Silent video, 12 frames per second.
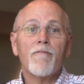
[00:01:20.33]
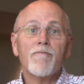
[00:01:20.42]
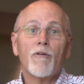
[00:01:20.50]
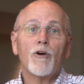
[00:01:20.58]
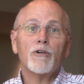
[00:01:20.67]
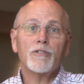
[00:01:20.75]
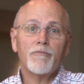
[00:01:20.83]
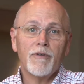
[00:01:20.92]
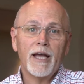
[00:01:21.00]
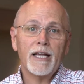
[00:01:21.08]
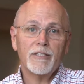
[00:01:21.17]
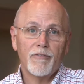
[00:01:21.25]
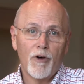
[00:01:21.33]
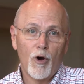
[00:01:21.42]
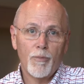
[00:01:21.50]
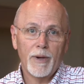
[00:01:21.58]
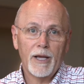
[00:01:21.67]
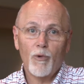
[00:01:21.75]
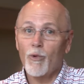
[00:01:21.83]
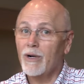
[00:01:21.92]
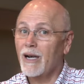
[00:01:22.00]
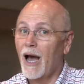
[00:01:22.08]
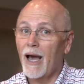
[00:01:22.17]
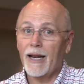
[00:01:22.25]
first phase of opening will
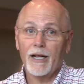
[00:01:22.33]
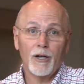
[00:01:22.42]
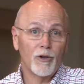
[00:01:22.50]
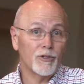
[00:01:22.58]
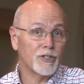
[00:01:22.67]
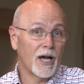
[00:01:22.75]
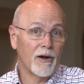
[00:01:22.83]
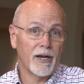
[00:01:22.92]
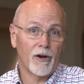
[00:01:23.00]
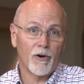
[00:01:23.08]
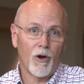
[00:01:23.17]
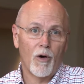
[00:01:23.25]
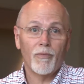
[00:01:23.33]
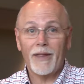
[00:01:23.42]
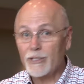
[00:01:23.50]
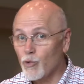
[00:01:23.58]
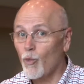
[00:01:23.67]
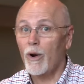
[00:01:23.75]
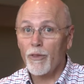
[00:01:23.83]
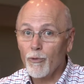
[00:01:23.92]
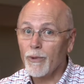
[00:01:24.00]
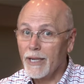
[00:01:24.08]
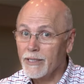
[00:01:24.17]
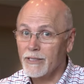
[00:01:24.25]
not include childcare at all. That's one of the
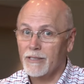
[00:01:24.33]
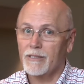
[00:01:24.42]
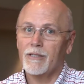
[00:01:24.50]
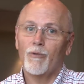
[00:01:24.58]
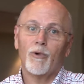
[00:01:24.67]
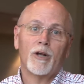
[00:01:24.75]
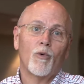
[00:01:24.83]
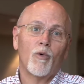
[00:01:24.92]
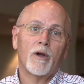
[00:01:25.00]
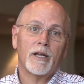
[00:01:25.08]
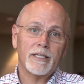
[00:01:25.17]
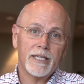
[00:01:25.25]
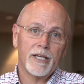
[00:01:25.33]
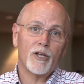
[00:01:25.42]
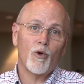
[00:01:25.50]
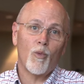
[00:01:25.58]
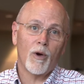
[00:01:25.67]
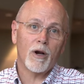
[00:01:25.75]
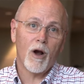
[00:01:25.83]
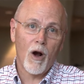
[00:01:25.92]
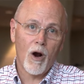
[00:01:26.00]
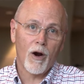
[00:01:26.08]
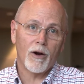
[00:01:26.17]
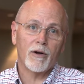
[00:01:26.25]
reasons we're going to continue to work
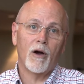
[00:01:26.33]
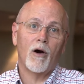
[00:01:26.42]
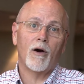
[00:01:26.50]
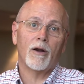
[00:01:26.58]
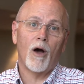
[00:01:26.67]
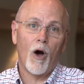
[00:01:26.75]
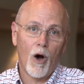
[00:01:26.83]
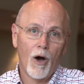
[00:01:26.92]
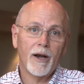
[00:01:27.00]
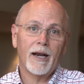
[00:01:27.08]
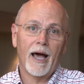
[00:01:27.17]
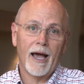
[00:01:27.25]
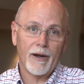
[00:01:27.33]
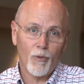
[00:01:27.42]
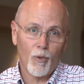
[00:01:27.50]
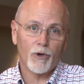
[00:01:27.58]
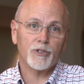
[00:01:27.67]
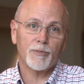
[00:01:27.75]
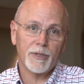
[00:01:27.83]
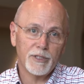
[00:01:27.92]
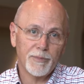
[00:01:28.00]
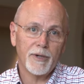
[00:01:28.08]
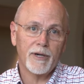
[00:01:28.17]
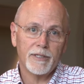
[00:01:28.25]
hard on online worship
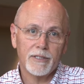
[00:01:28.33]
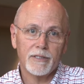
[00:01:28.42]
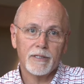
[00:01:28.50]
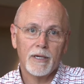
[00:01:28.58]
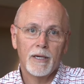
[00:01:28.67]
experiences.